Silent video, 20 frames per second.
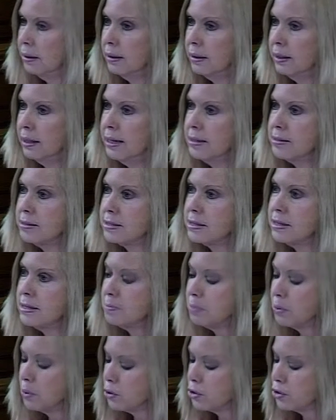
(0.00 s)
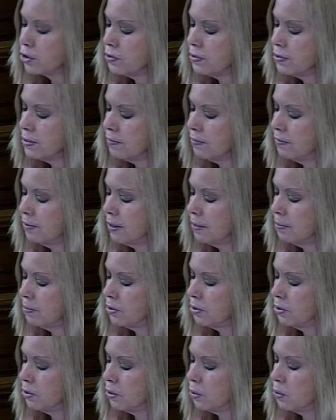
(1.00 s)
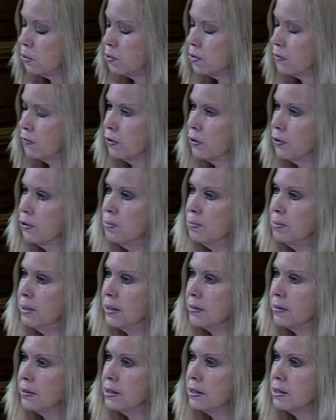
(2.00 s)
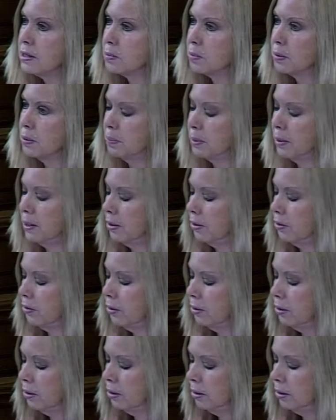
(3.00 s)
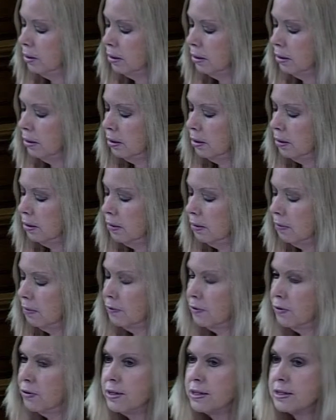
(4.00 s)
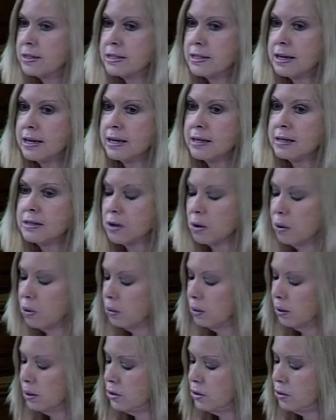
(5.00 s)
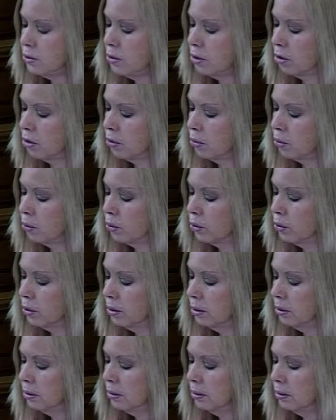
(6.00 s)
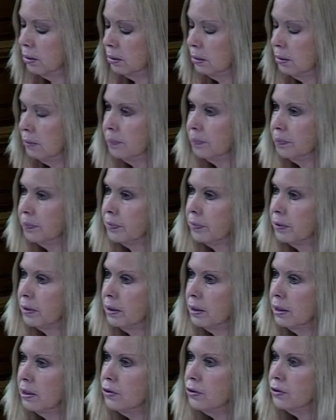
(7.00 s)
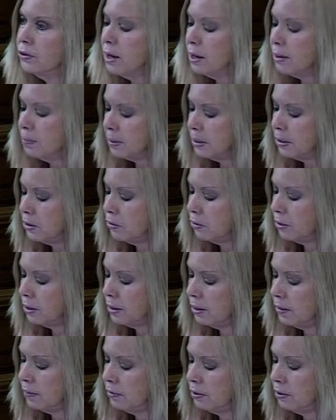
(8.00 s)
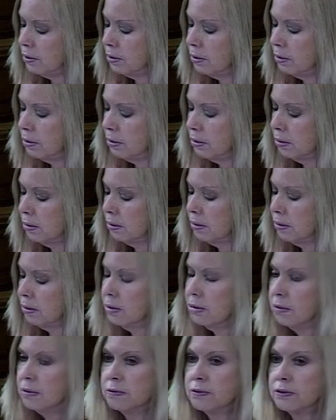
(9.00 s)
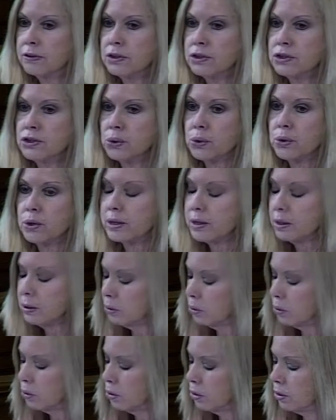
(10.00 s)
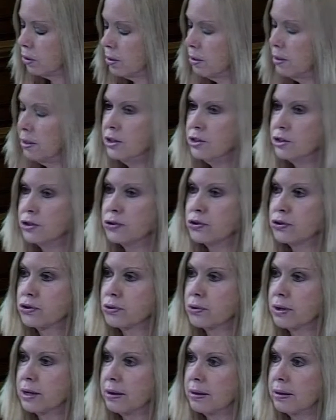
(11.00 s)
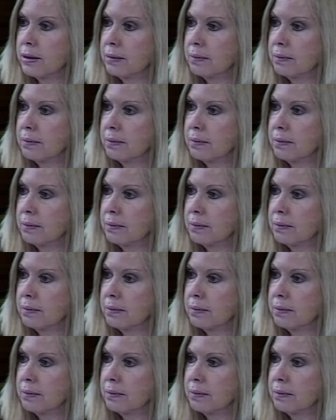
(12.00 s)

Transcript: and send portions of them to those for whom nothing is prepared. For this day is holy to our Lord. And do not be grieved, for the joy of the Lord is your strength."